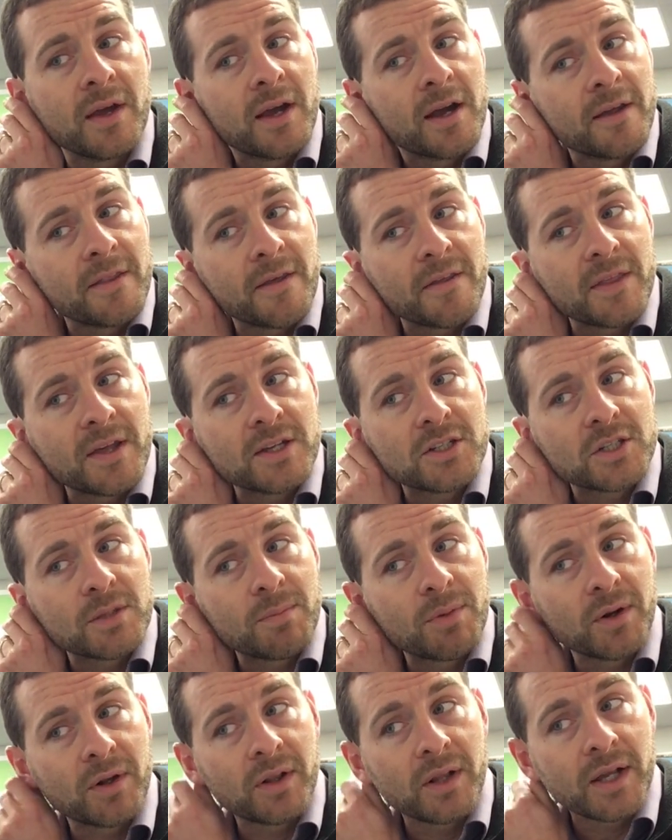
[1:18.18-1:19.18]
and that they should
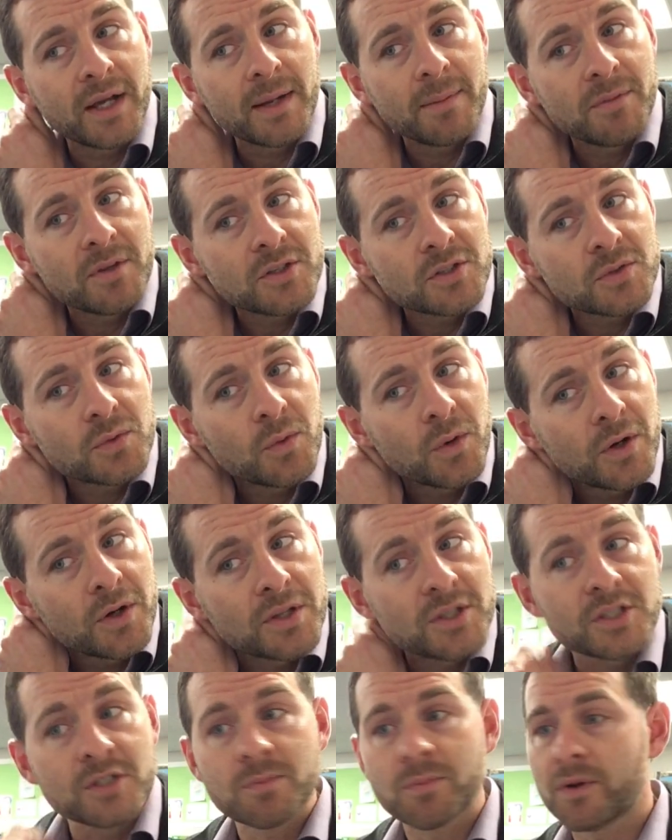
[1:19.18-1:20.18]
proclaim this word
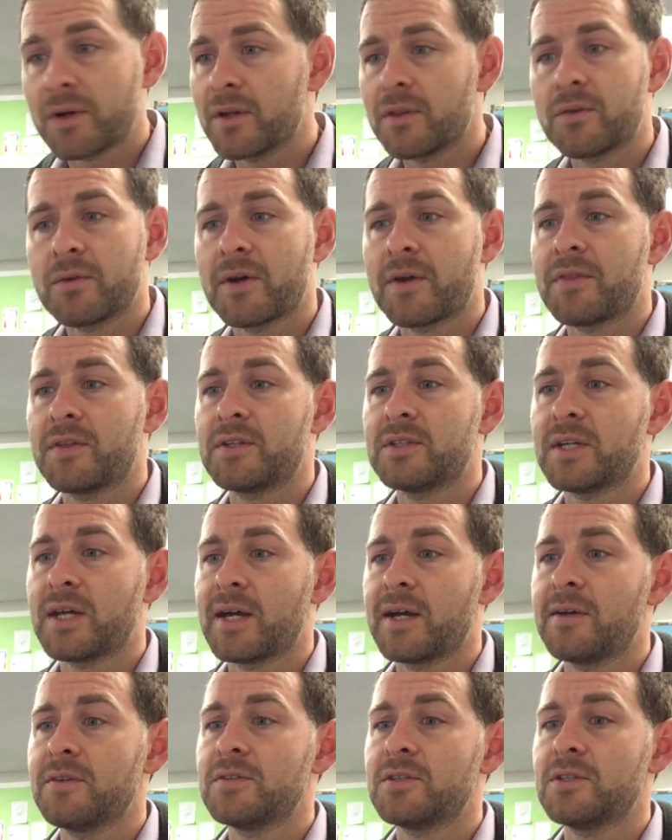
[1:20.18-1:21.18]
and spread it throughout the
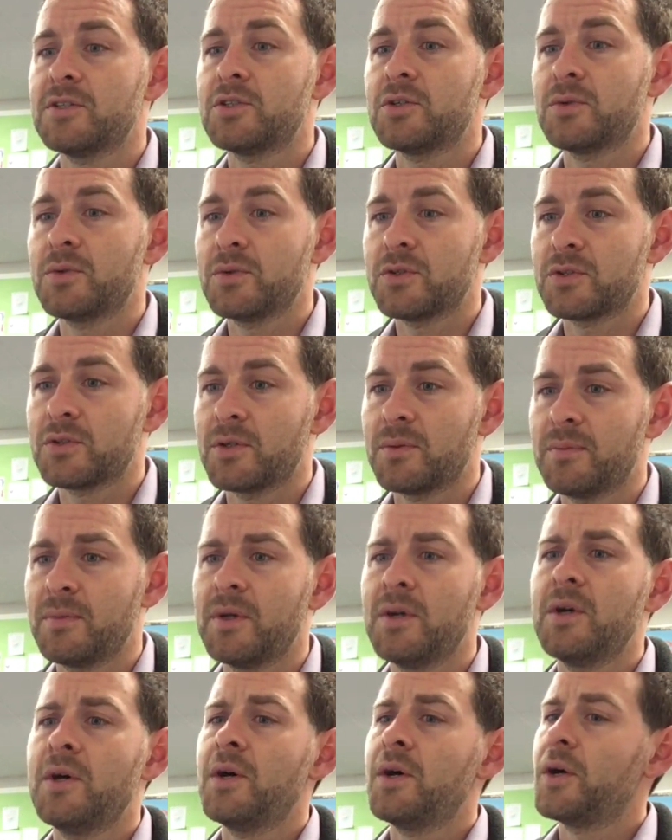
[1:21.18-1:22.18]
towns in Jerusalem.
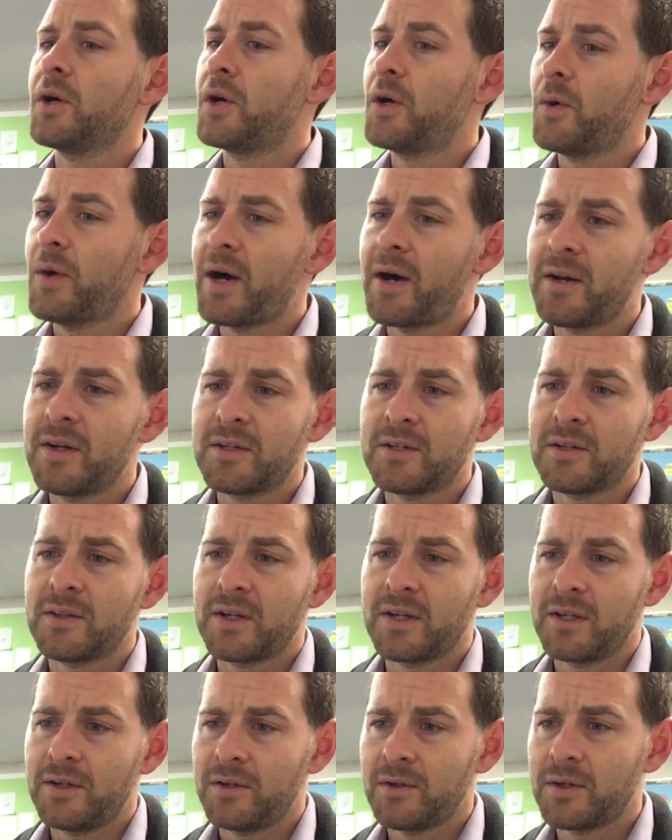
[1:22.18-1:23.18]
Go out into the
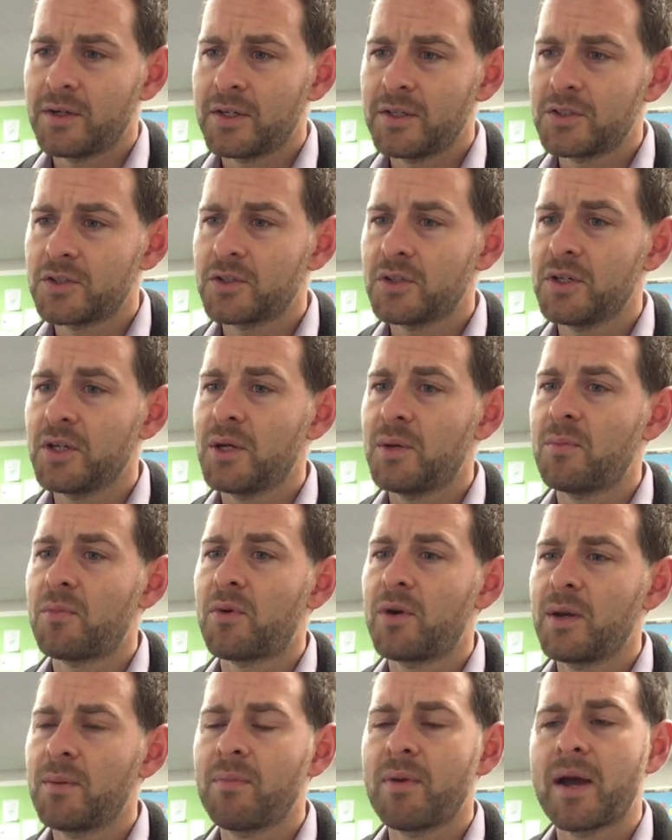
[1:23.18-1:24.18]
hill country and
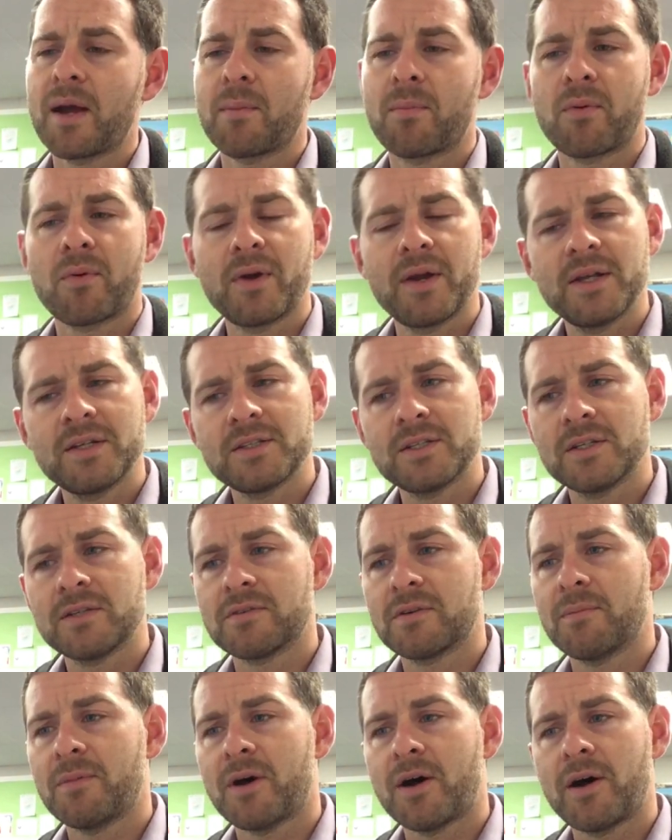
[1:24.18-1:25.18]
bring back branches
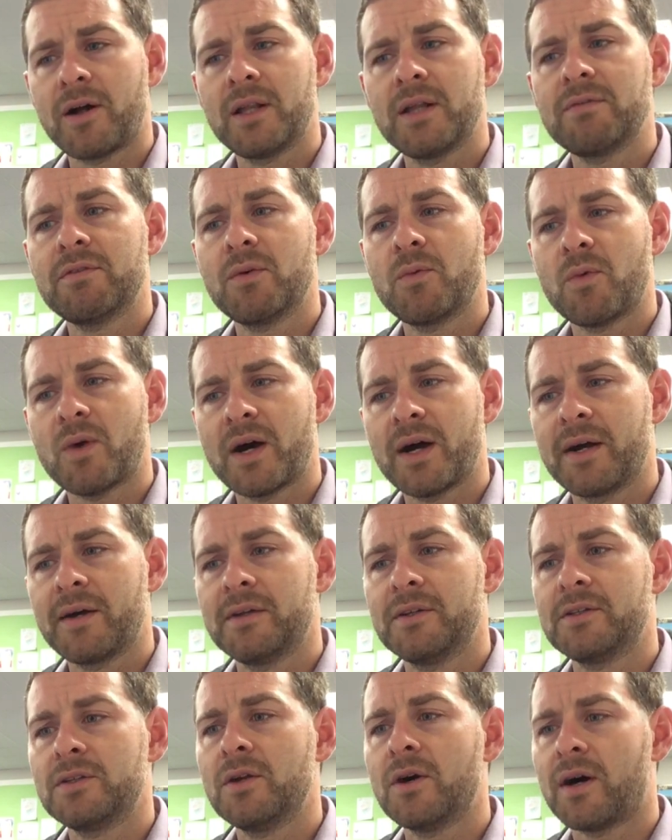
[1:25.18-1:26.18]
from olive and
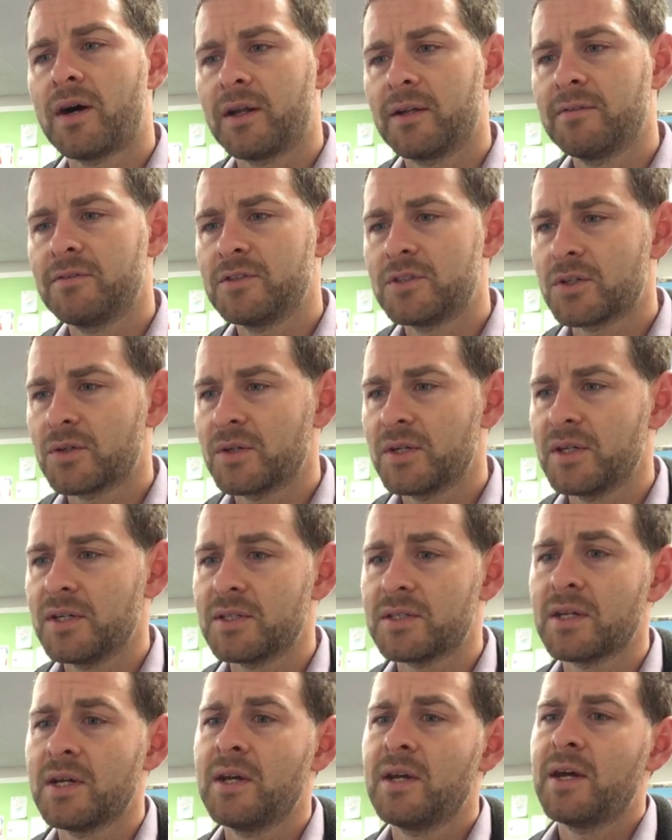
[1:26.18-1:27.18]
wild olive
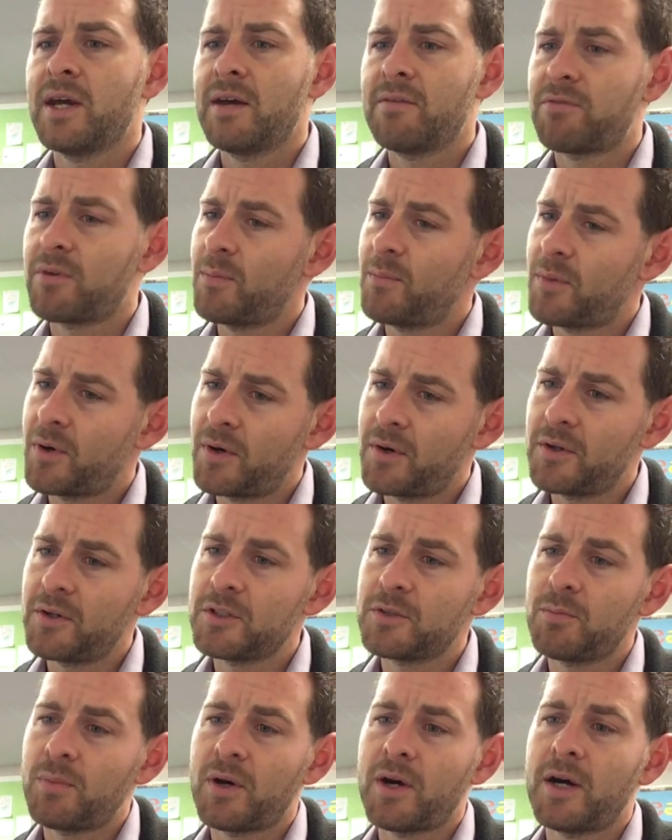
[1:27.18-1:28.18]
trees, and from
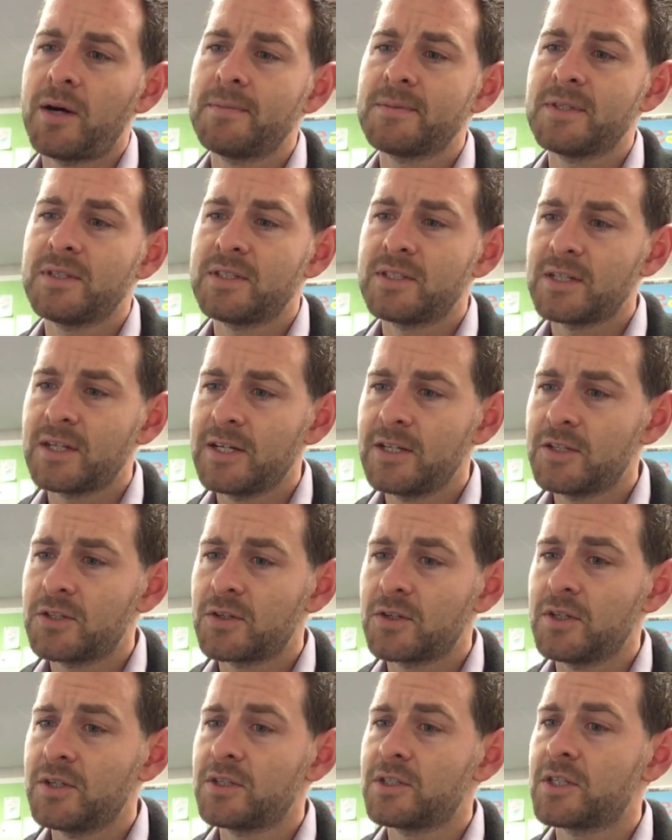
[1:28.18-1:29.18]
myrtles, palms, and shade
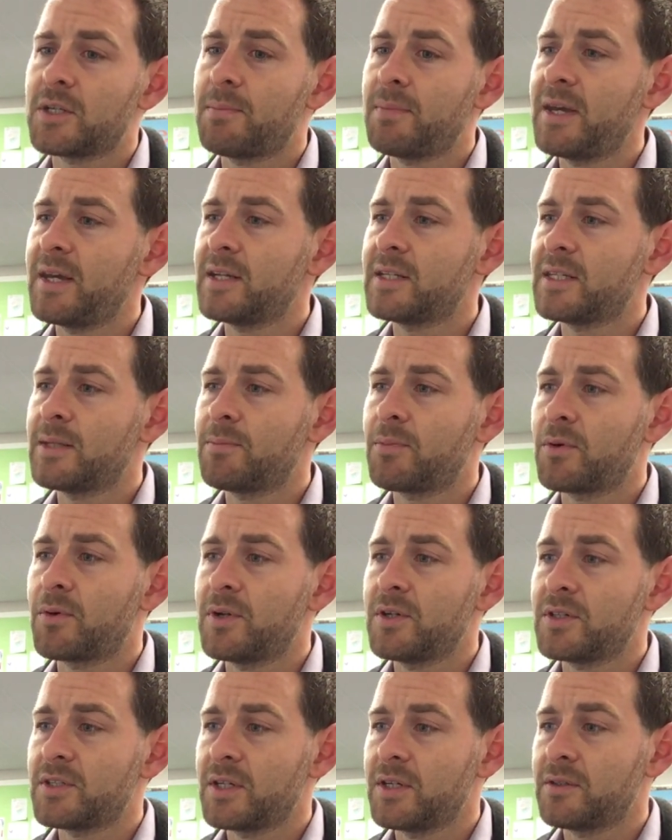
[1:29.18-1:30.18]
trees to make
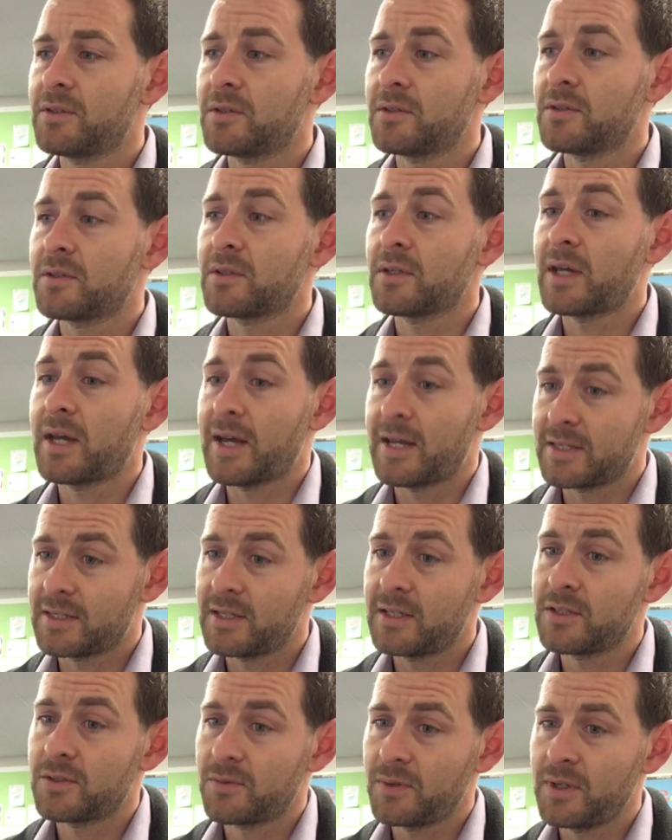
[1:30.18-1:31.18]
temporary shelters, as
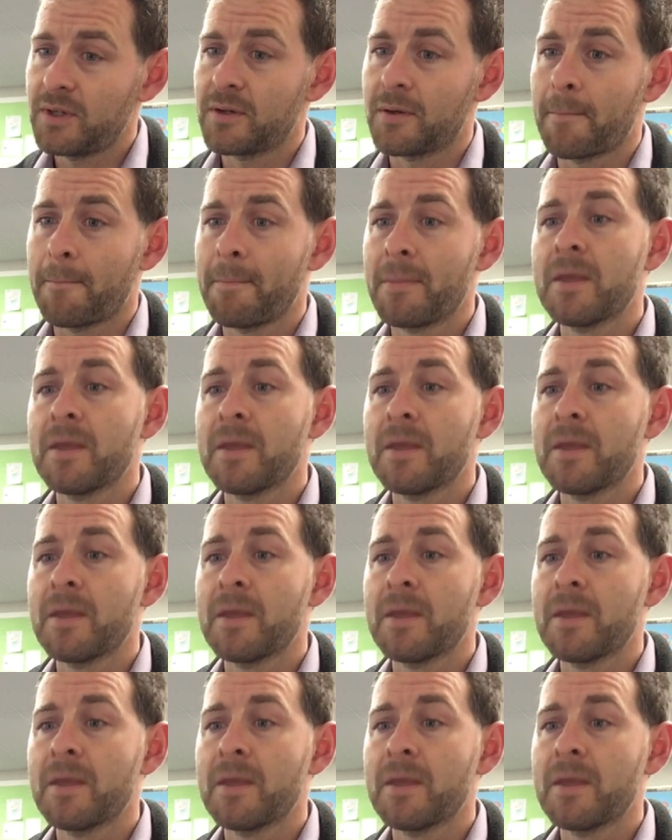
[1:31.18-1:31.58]
it is written.